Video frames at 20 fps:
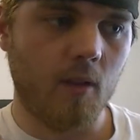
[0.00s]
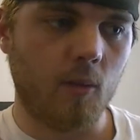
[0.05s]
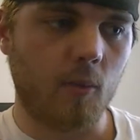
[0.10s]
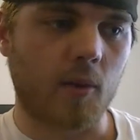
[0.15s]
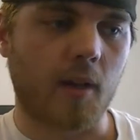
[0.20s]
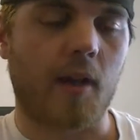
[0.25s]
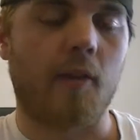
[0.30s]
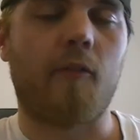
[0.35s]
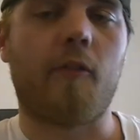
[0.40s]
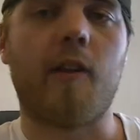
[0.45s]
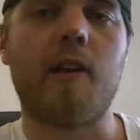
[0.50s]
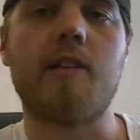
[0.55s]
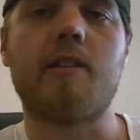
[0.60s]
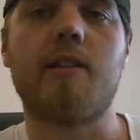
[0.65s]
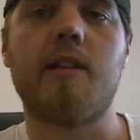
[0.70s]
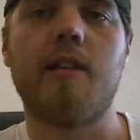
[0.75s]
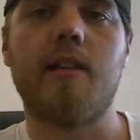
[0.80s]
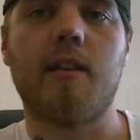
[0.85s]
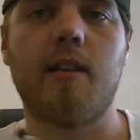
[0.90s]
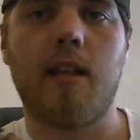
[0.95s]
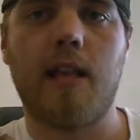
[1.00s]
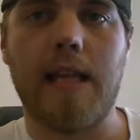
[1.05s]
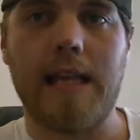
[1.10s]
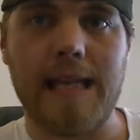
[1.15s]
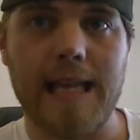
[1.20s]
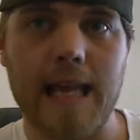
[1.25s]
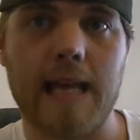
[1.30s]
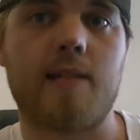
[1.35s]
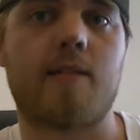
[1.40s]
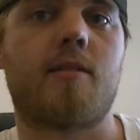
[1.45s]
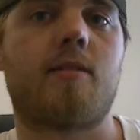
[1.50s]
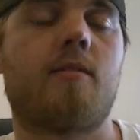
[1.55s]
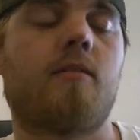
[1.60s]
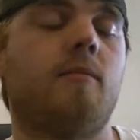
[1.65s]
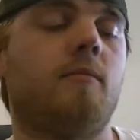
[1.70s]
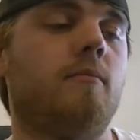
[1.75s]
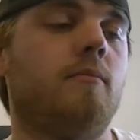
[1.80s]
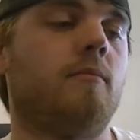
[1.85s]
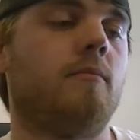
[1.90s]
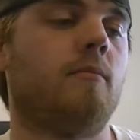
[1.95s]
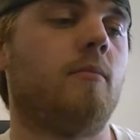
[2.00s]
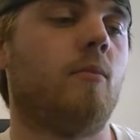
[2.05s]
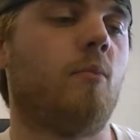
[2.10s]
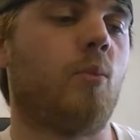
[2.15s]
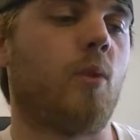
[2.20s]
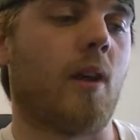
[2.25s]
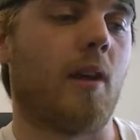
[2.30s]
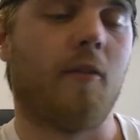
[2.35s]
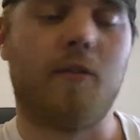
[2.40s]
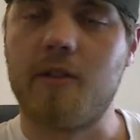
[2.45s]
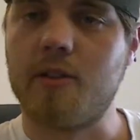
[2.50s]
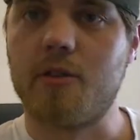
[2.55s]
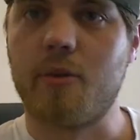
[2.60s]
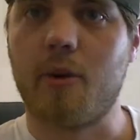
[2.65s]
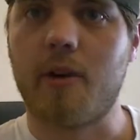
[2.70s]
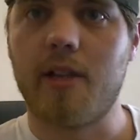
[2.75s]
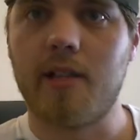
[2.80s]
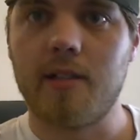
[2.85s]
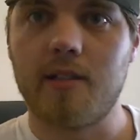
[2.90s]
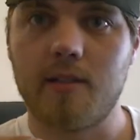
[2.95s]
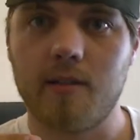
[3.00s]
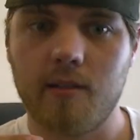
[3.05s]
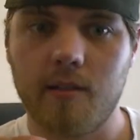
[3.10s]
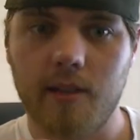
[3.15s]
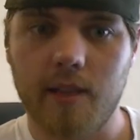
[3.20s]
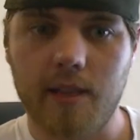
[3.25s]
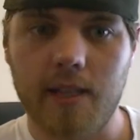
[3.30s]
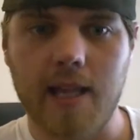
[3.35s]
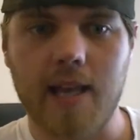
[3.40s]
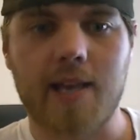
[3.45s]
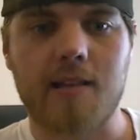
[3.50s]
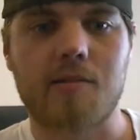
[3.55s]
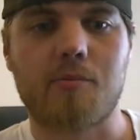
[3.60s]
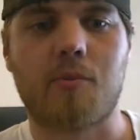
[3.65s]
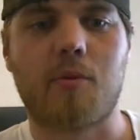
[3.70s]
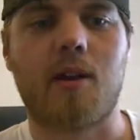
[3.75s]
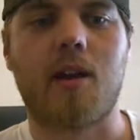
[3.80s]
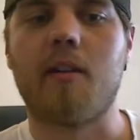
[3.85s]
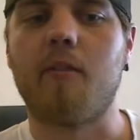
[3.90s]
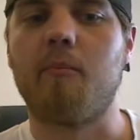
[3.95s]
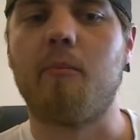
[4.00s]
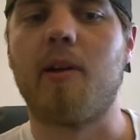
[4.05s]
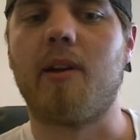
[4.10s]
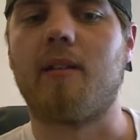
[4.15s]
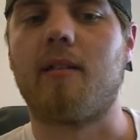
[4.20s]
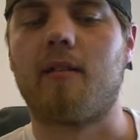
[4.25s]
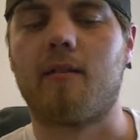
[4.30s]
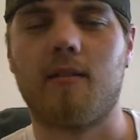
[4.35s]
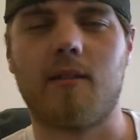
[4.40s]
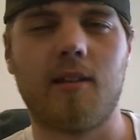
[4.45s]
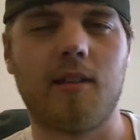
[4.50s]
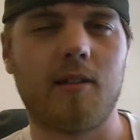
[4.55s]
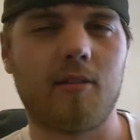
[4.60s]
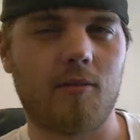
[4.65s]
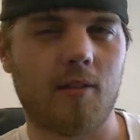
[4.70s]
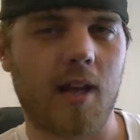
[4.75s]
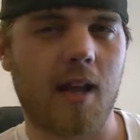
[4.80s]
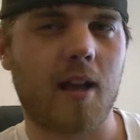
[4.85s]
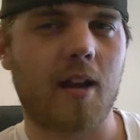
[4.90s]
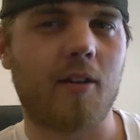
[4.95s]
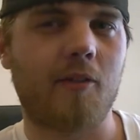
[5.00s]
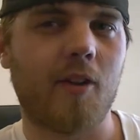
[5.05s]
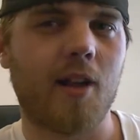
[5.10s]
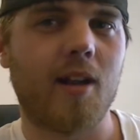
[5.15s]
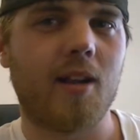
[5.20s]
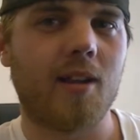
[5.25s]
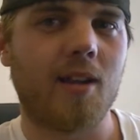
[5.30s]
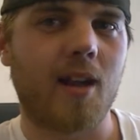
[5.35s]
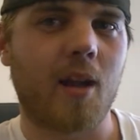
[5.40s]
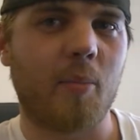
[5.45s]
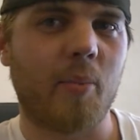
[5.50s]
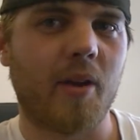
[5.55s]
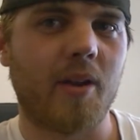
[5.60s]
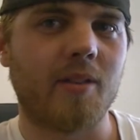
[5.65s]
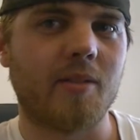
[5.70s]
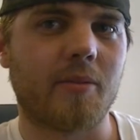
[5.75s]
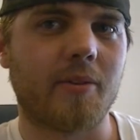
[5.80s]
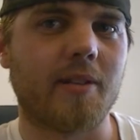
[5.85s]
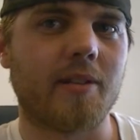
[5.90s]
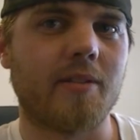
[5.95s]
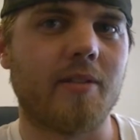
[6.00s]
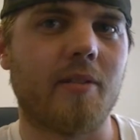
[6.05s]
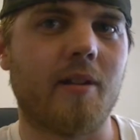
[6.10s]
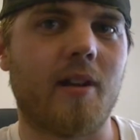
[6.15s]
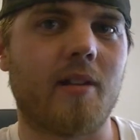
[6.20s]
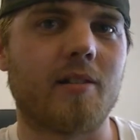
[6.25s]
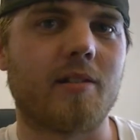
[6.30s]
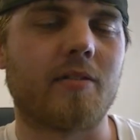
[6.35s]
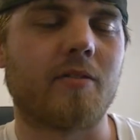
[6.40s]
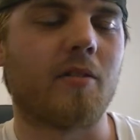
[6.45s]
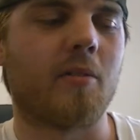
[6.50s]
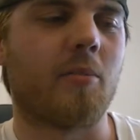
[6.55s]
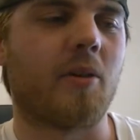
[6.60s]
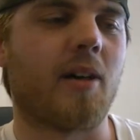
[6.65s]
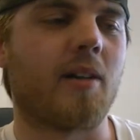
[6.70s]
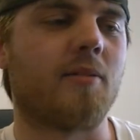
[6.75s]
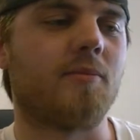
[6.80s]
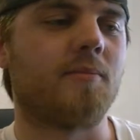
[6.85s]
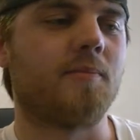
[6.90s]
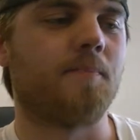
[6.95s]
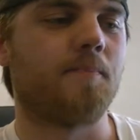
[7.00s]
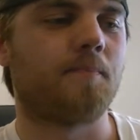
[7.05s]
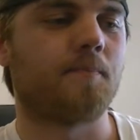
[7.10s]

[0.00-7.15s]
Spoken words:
would I have finished it? Yes. Would I have enjoyed it? Yes. Would I have been a little aggravated that I paid $22 for the bottle?